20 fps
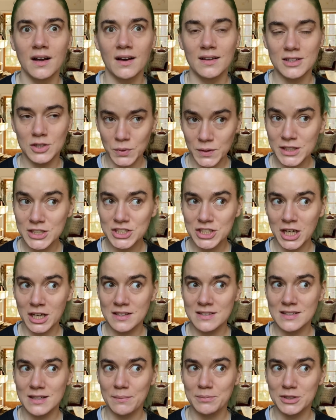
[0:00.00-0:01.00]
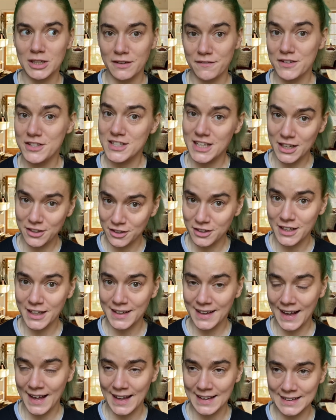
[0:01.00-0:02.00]
Swedish concept of Saturday
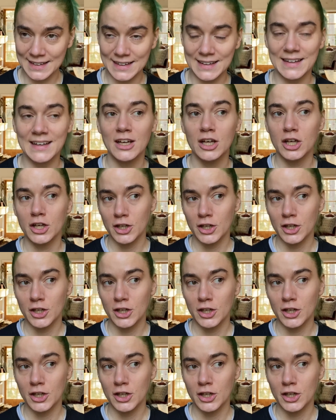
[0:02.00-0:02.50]
candy,